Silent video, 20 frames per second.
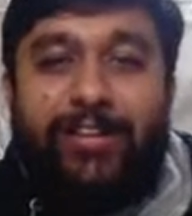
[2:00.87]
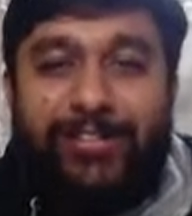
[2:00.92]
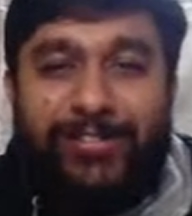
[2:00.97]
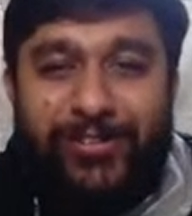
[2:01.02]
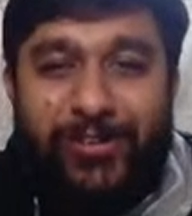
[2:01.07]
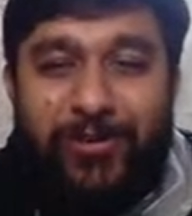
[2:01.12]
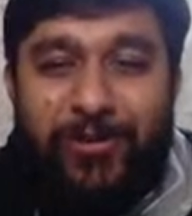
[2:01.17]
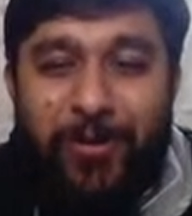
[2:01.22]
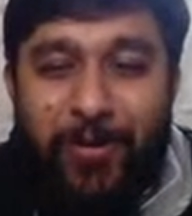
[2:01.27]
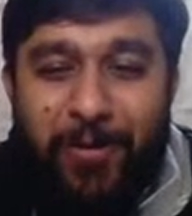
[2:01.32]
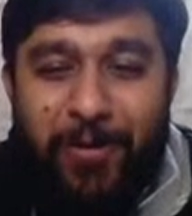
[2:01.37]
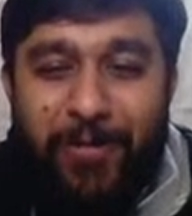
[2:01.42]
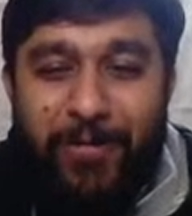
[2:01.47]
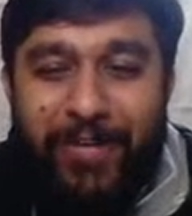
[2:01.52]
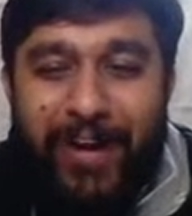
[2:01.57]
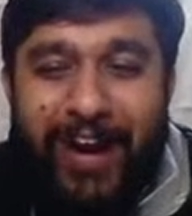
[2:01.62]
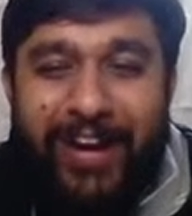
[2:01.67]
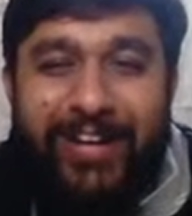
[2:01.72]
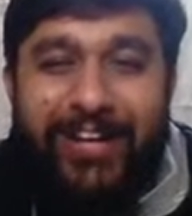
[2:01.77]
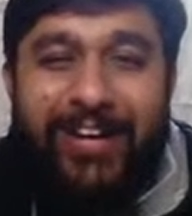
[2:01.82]
So
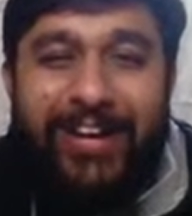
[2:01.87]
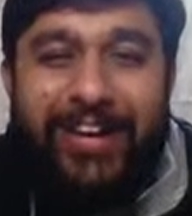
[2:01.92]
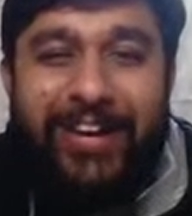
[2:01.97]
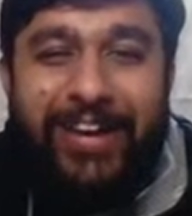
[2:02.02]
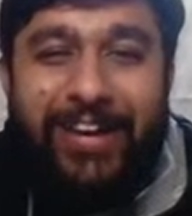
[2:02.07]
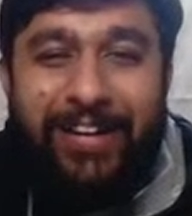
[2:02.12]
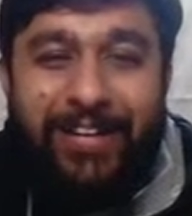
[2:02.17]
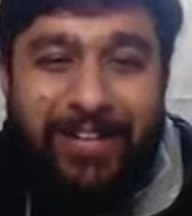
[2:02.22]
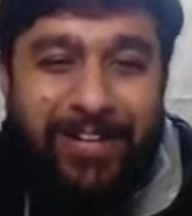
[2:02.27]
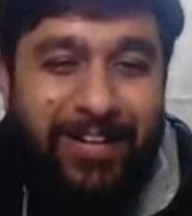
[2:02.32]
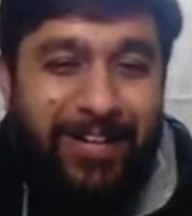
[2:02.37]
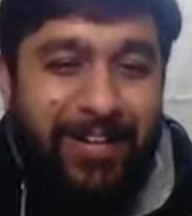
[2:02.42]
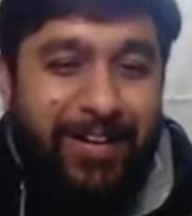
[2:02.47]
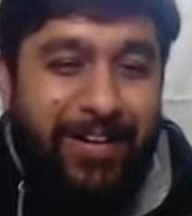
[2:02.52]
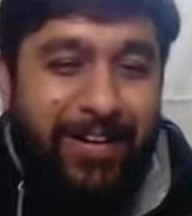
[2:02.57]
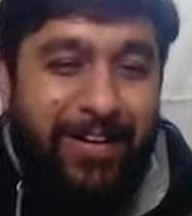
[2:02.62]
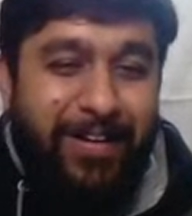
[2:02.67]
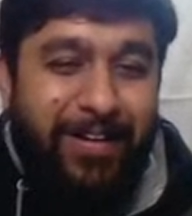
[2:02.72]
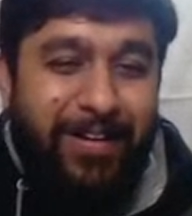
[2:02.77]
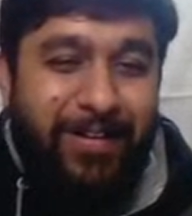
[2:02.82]
kindly,
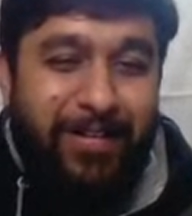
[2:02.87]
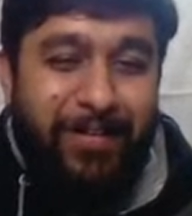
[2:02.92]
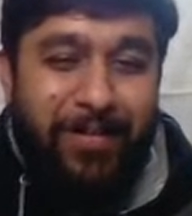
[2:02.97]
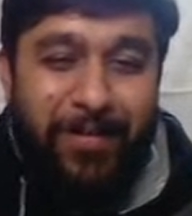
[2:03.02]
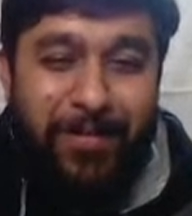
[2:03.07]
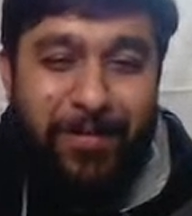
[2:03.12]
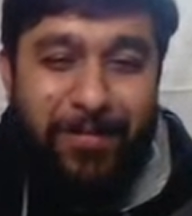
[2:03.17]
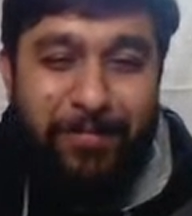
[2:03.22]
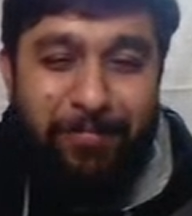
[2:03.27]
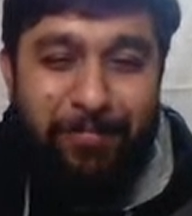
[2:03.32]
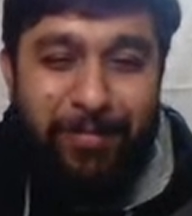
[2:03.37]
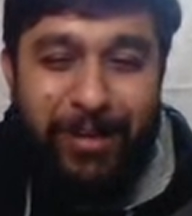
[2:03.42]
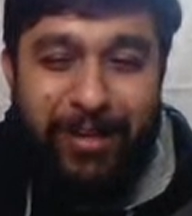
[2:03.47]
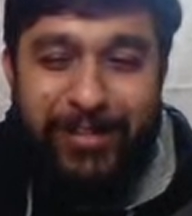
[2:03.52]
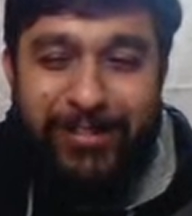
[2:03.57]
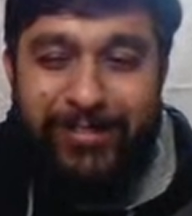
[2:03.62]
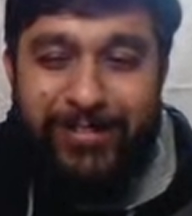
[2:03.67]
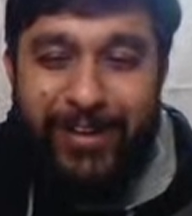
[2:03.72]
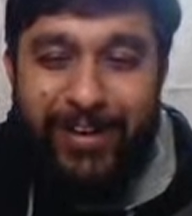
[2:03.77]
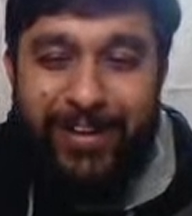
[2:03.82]

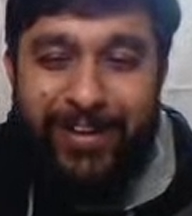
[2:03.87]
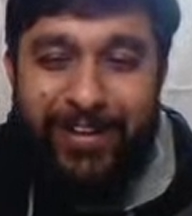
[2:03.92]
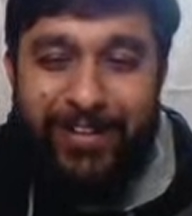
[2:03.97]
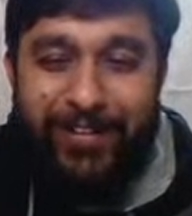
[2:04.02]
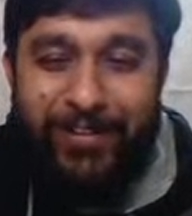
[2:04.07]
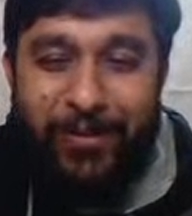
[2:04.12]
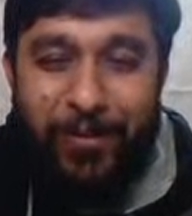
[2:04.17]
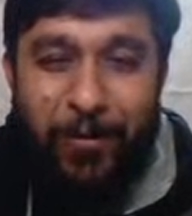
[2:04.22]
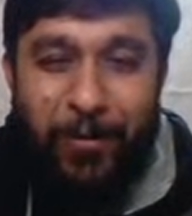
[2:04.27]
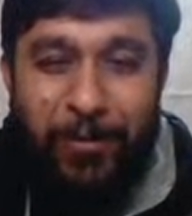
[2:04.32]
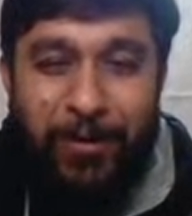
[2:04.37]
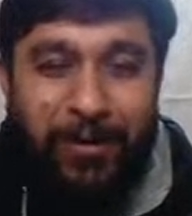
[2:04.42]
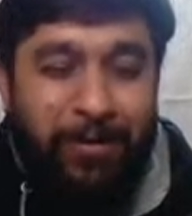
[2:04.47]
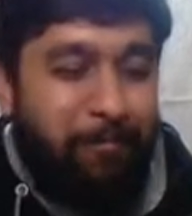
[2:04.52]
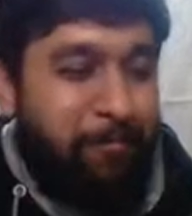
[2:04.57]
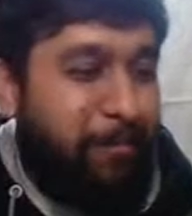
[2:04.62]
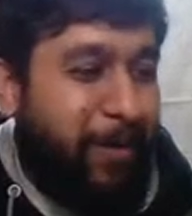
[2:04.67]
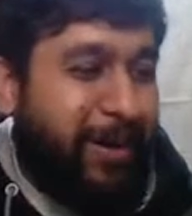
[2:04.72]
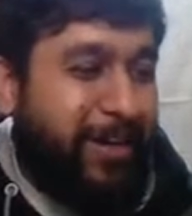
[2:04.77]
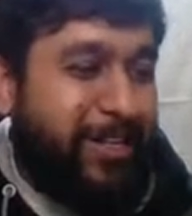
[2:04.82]
please don't
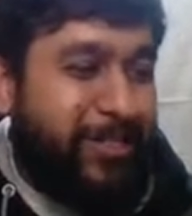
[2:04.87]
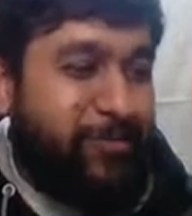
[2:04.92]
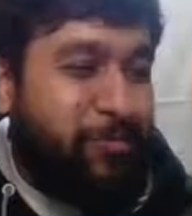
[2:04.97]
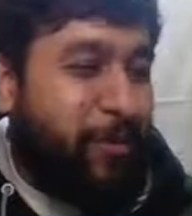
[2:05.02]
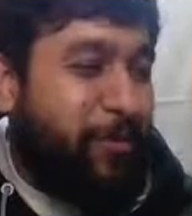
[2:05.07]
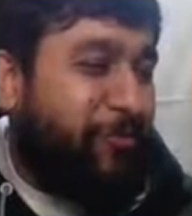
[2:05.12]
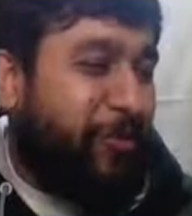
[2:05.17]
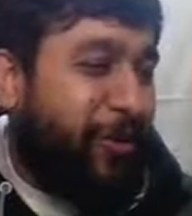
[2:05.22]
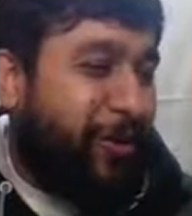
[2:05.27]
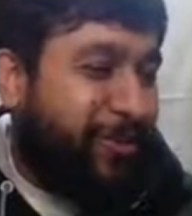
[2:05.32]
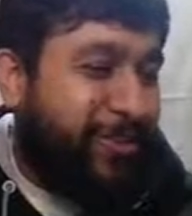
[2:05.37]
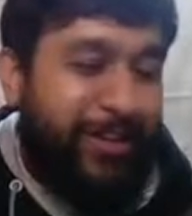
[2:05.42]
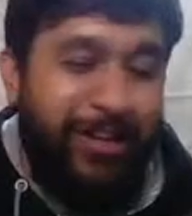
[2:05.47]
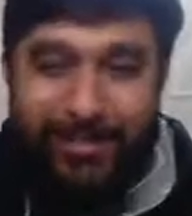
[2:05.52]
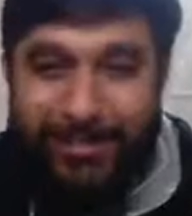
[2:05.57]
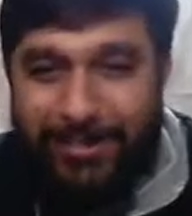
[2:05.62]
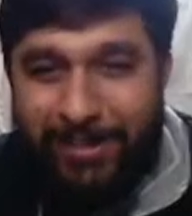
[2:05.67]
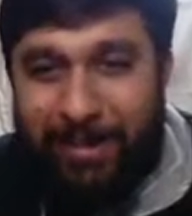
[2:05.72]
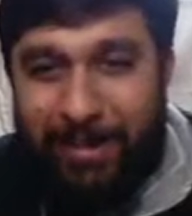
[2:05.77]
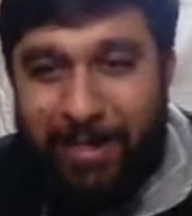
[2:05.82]
punish me for
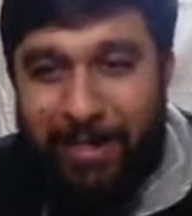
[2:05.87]
this.